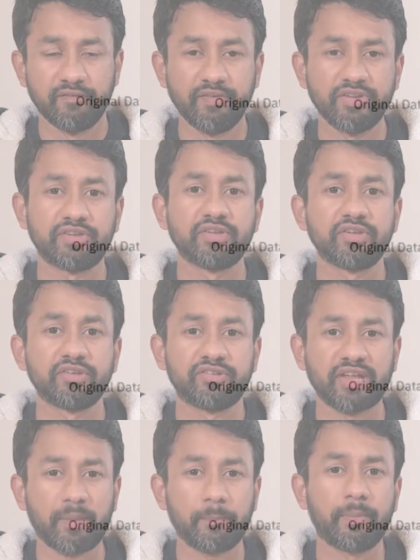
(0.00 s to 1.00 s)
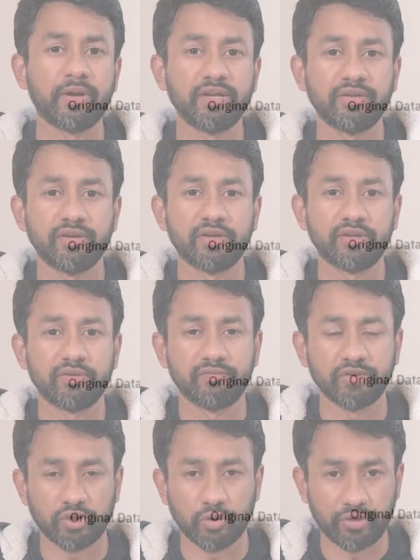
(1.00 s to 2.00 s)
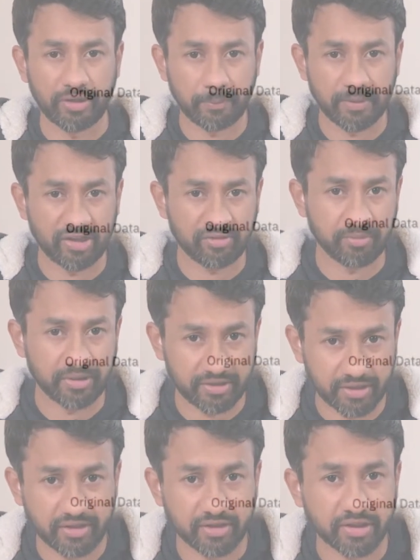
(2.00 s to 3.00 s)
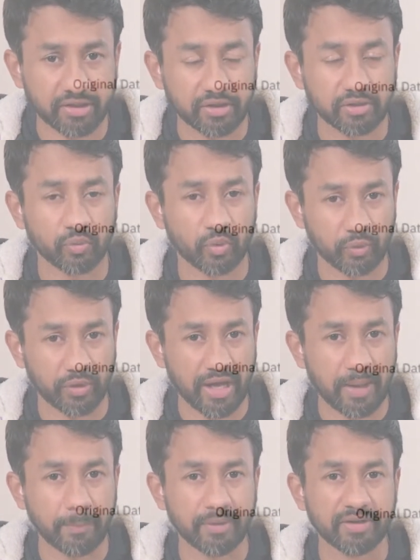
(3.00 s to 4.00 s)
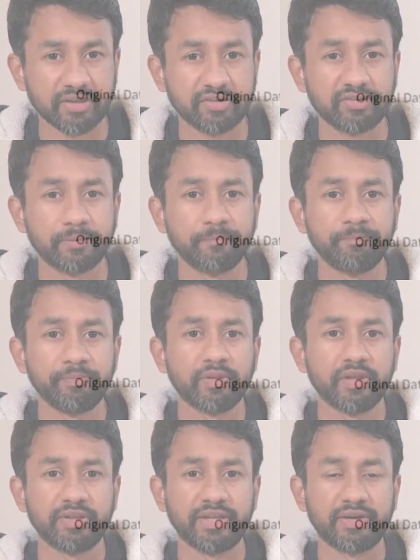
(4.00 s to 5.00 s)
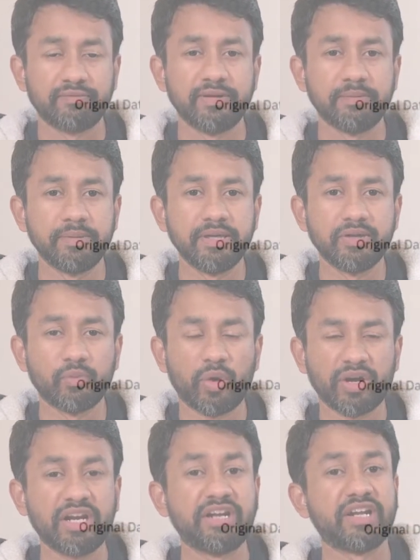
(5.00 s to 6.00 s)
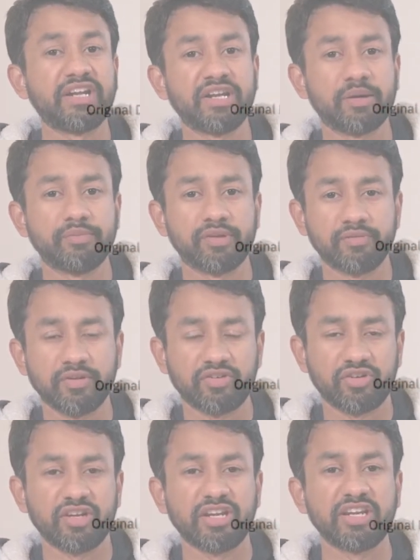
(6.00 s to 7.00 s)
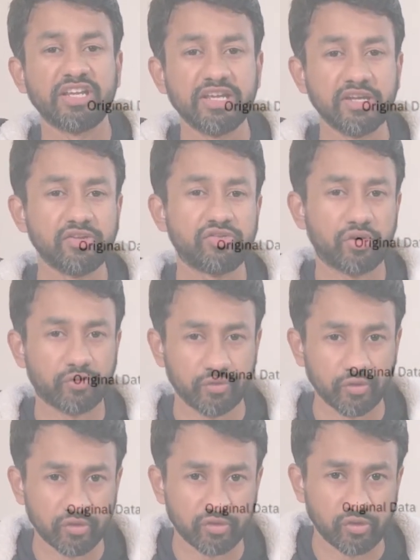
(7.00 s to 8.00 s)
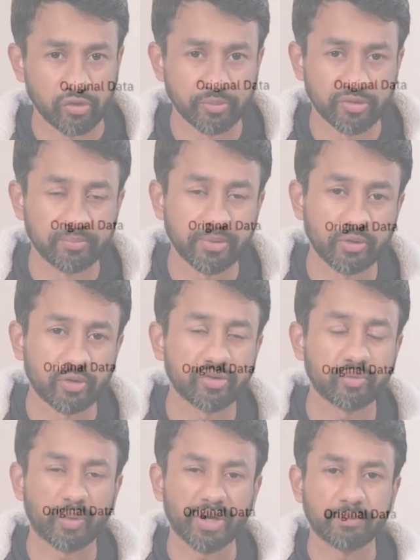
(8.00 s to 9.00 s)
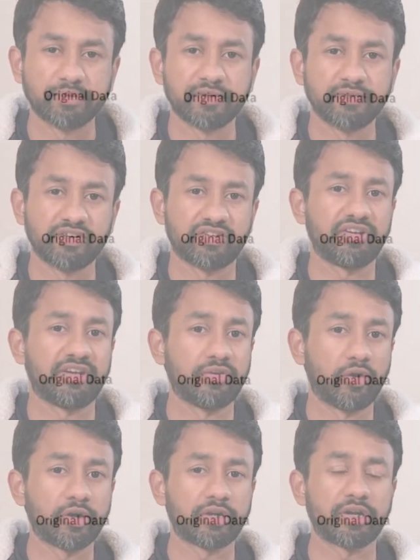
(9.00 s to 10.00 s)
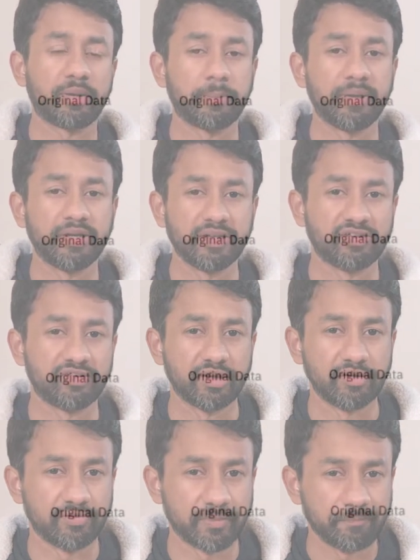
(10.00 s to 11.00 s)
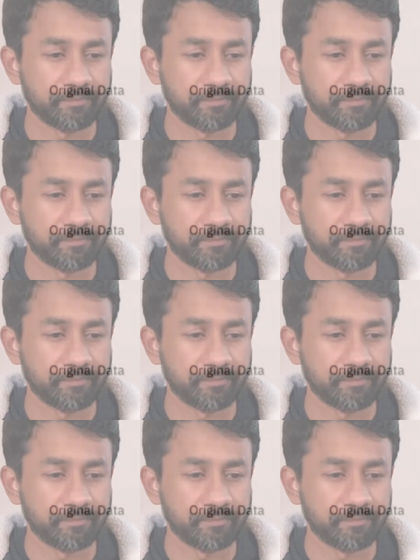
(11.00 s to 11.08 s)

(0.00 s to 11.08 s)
with sampling without replacement technique, what would happen is there will be only 10 observation in each of those groups because one observation cannot repeat itself.